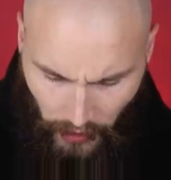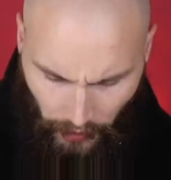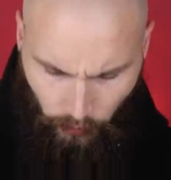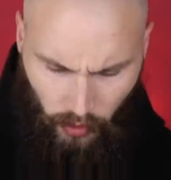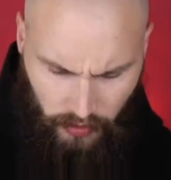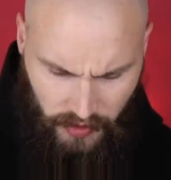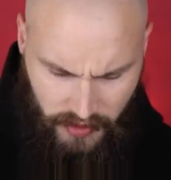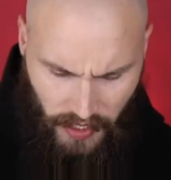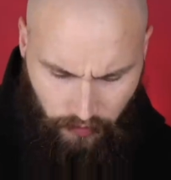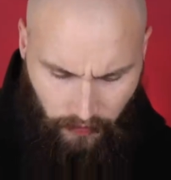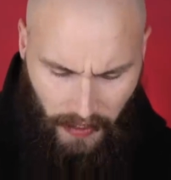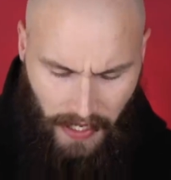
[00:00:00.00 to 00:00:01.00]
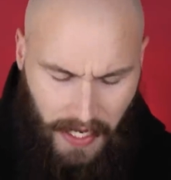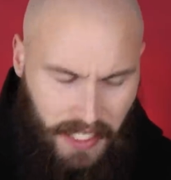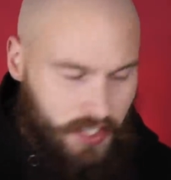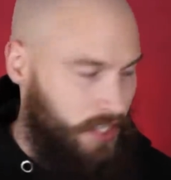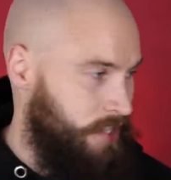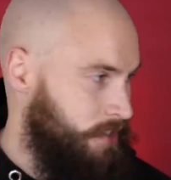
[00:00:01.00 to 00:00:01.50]
And I rocked this hair for
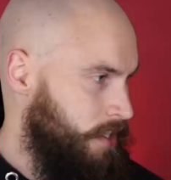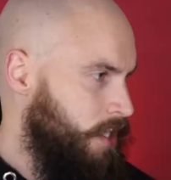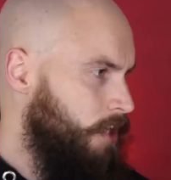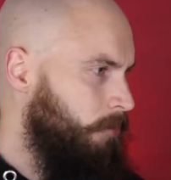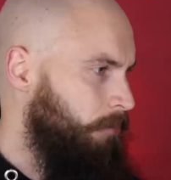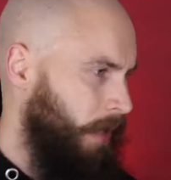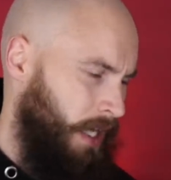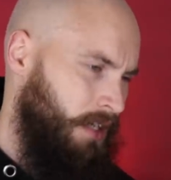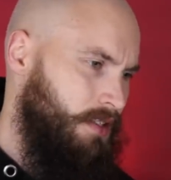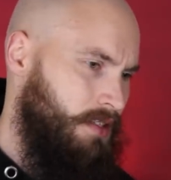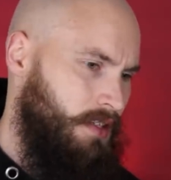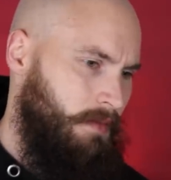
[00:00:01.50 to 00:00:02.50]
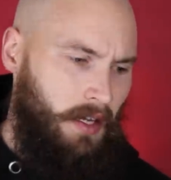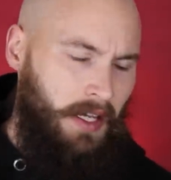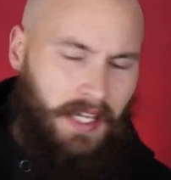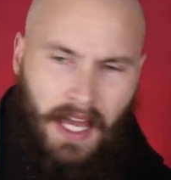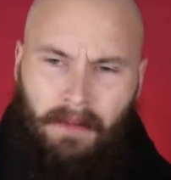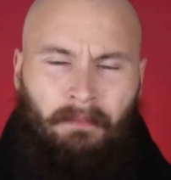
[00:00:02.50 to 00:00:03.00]
ages. But
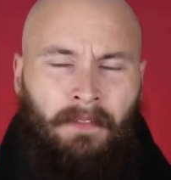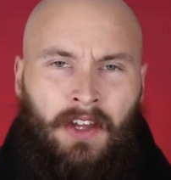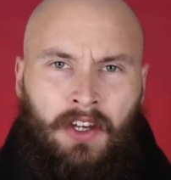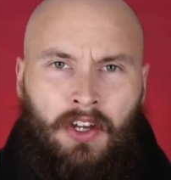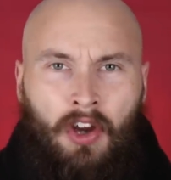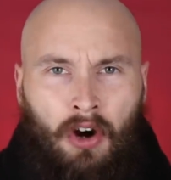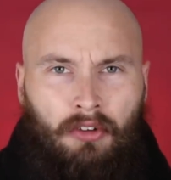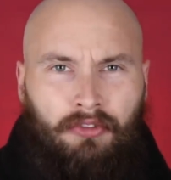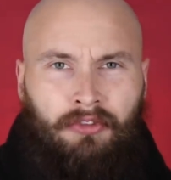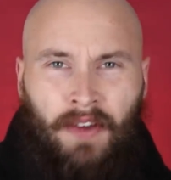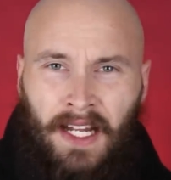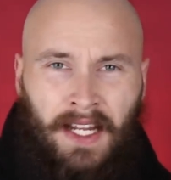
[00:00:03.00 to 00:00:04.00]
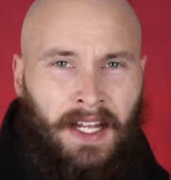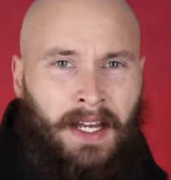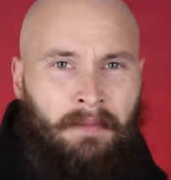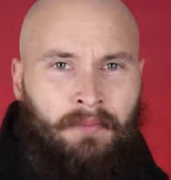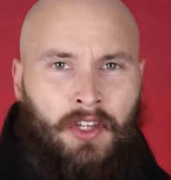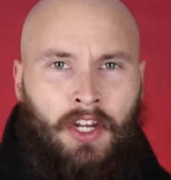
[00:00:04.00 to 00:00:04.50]
again, not feeling
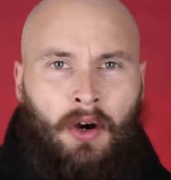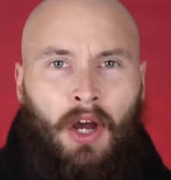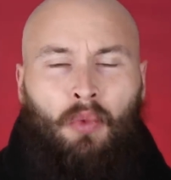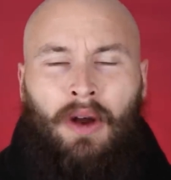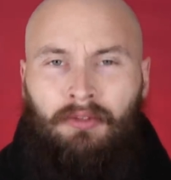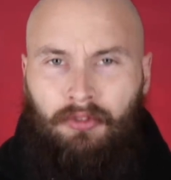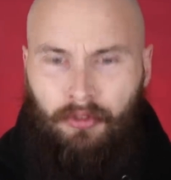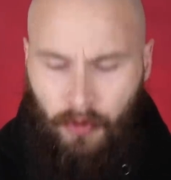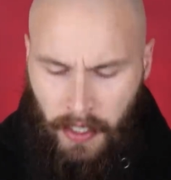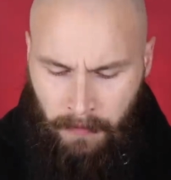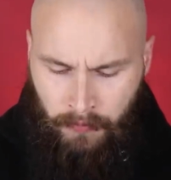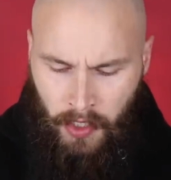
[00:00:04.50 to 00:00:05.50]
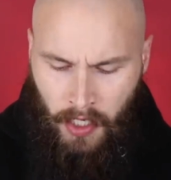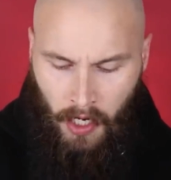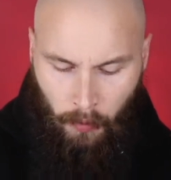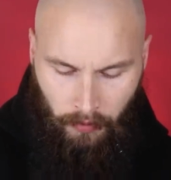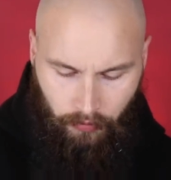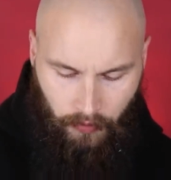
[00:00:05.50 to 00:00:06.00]
it. You know, I went for it.
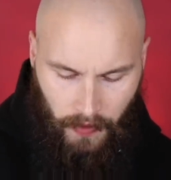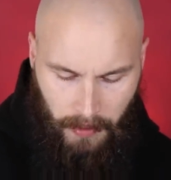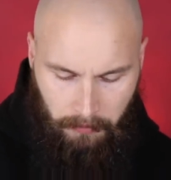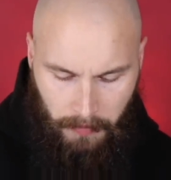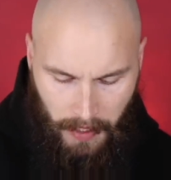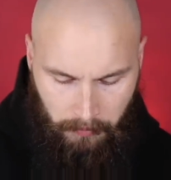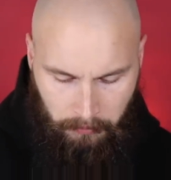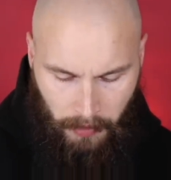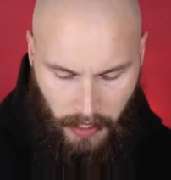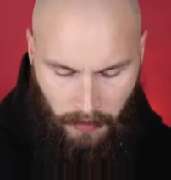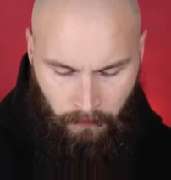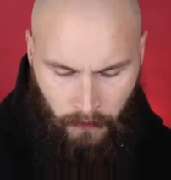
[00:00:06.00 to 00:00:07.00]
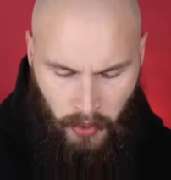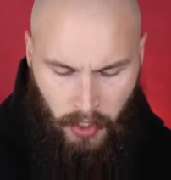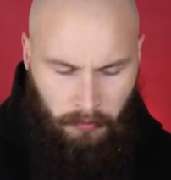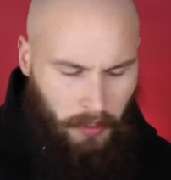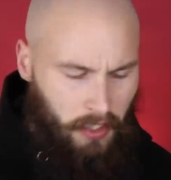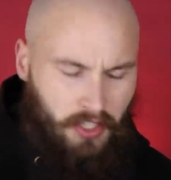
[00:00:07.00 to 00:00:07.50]
I went for that man bun,
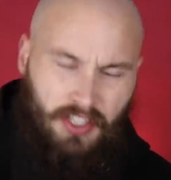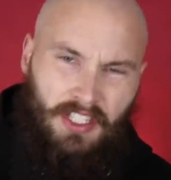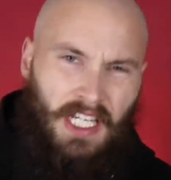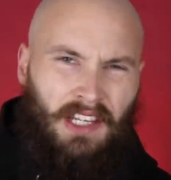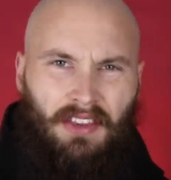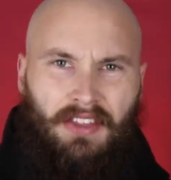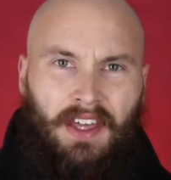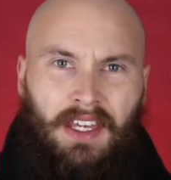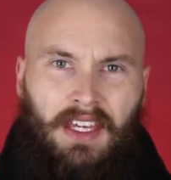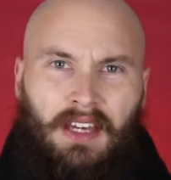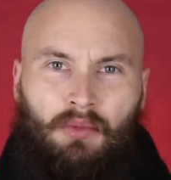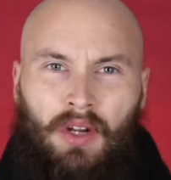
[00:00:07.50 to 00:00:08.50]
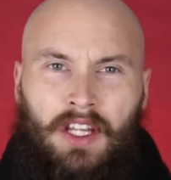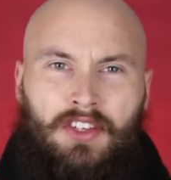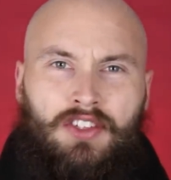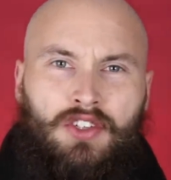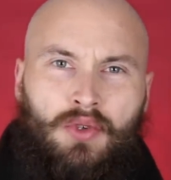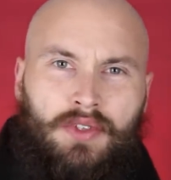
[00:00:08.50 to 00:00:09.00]
but I just didn't think it really
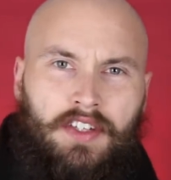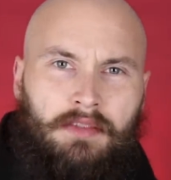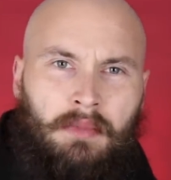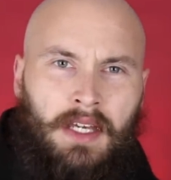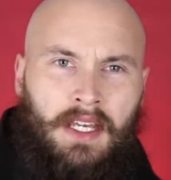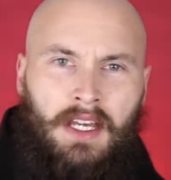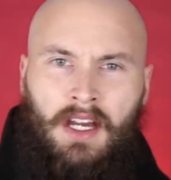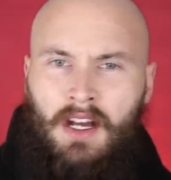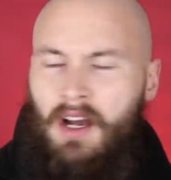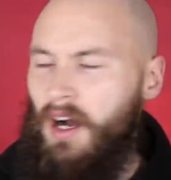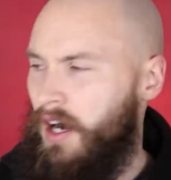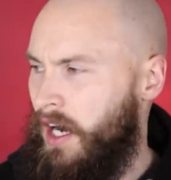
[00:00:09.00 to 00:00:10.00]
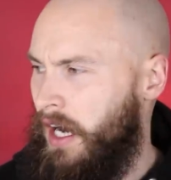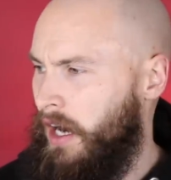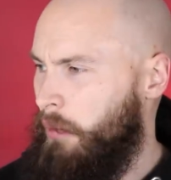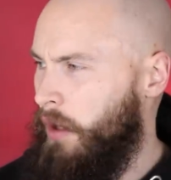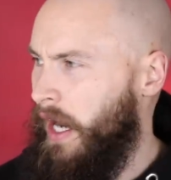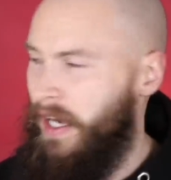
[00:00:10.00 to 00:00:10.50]
suited me.
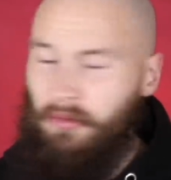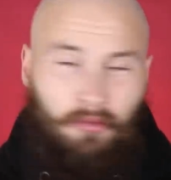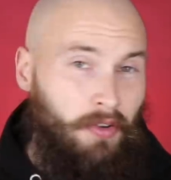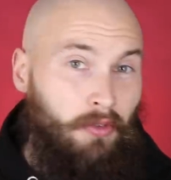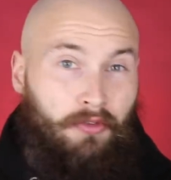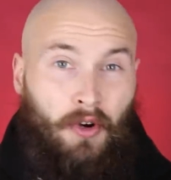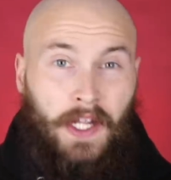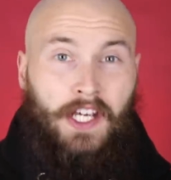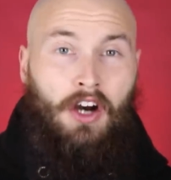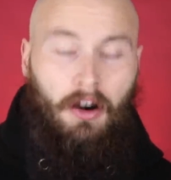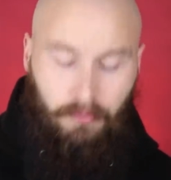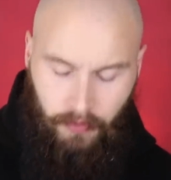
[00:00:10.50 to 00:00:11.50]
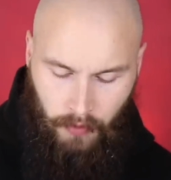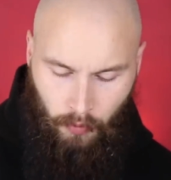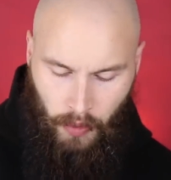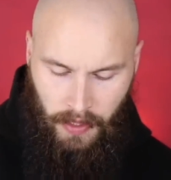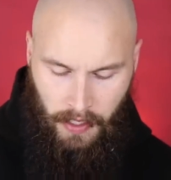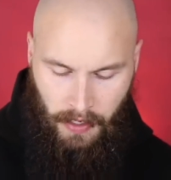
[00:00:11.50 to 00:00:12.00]
Uh, I, I didn't feel fully confident
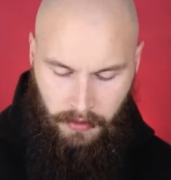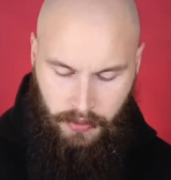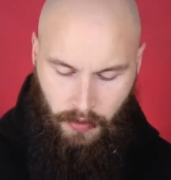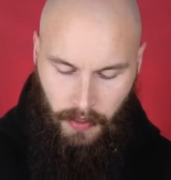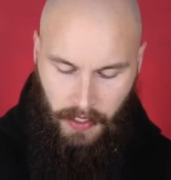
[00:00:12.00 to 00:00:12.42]
with it. And so